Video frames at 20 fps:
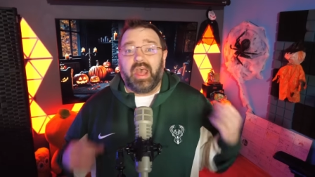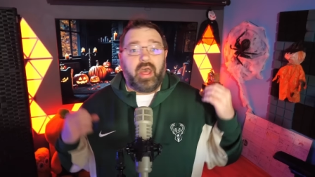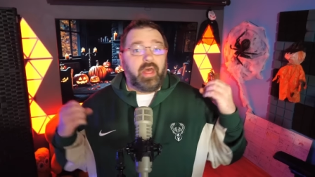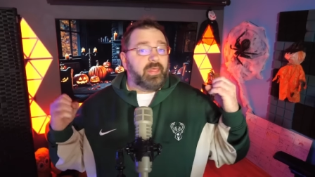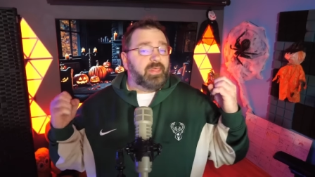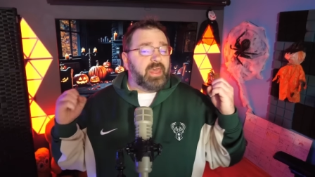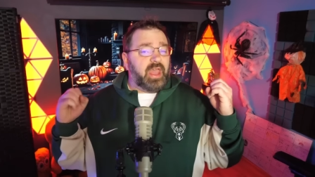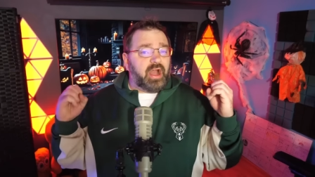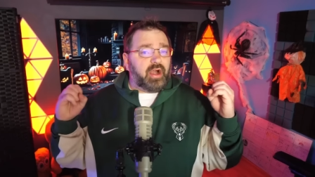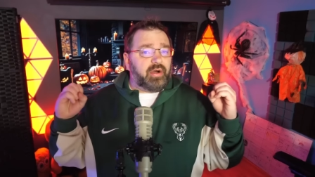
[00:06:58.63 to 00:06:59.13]

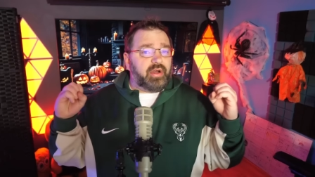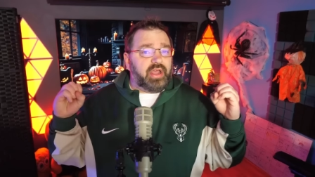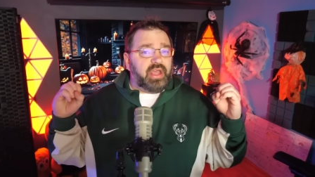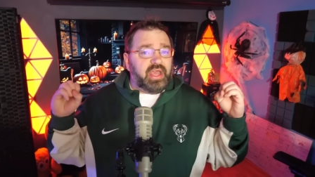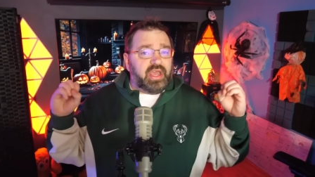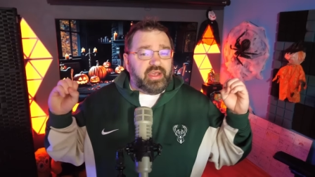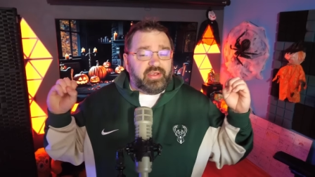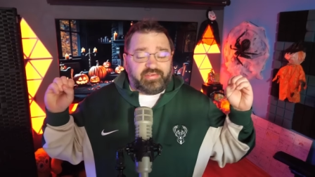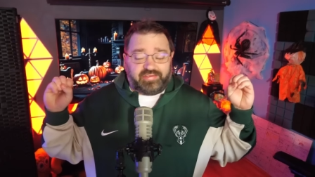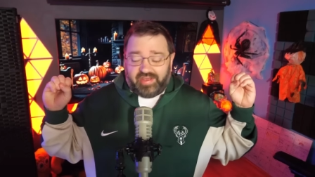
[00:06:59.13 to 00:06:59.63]
There
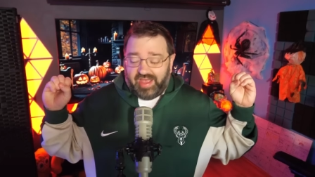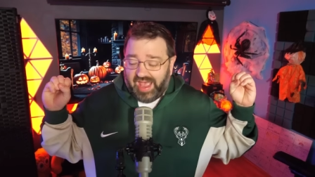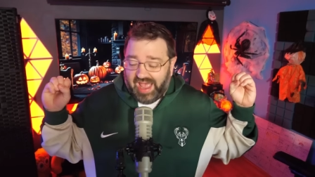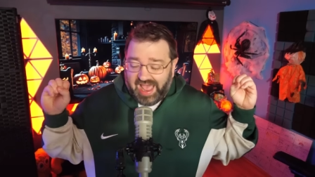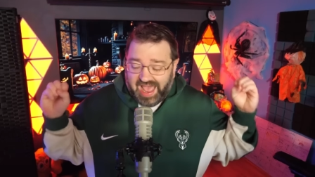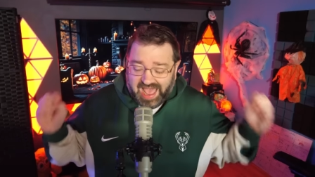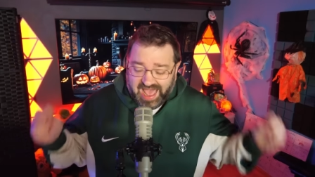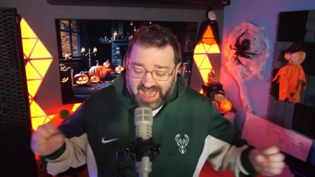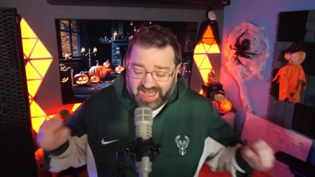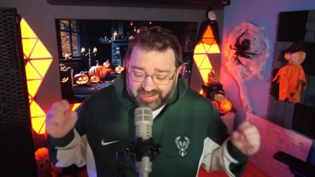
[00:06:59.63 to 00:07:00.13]
is,
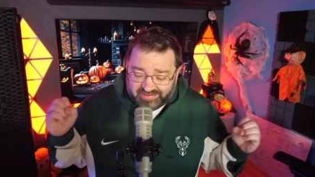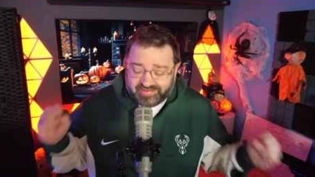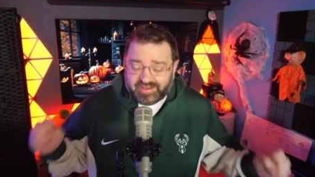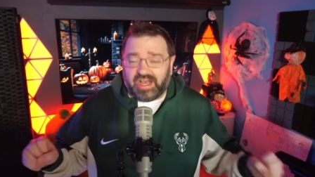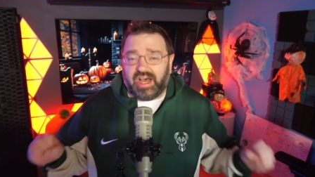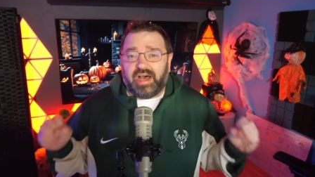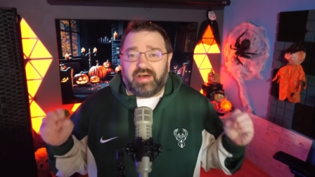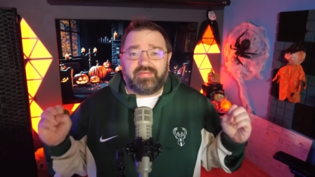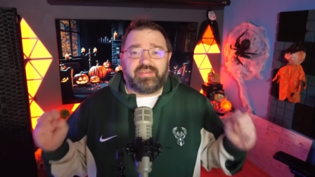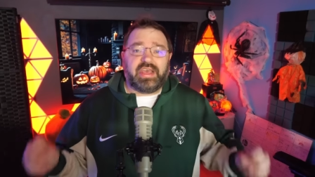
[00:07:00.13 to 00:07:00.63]
as
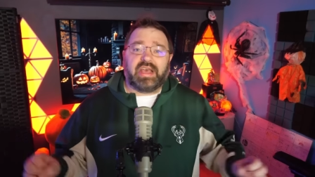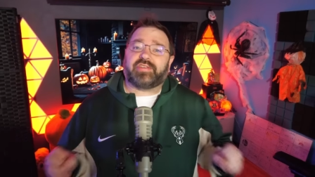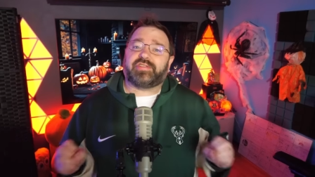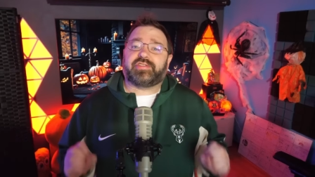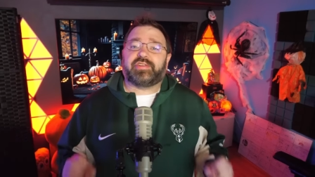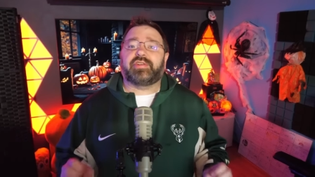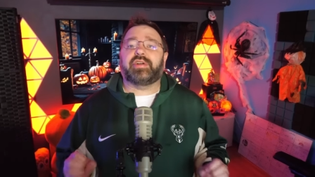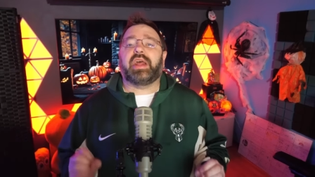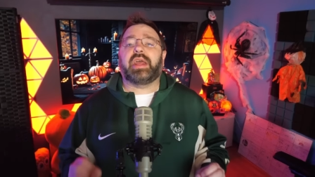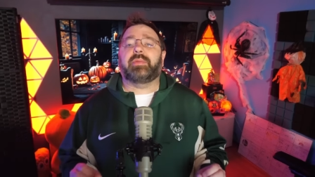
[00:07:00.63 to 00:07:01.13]
of
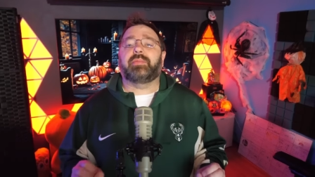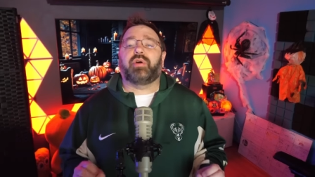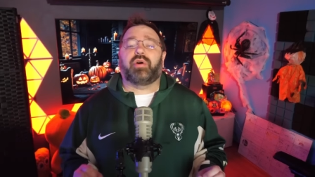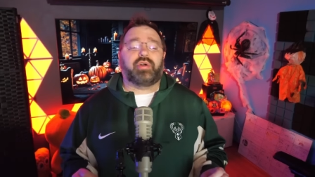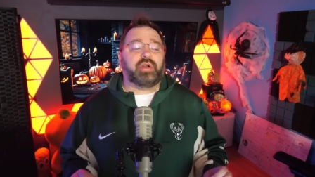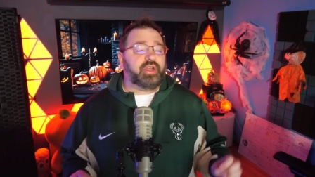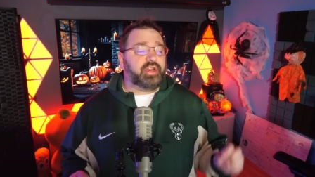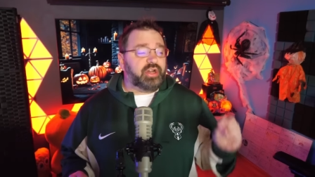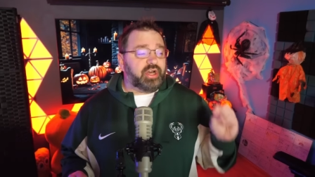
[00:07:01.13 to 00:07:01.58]
yesterday morning,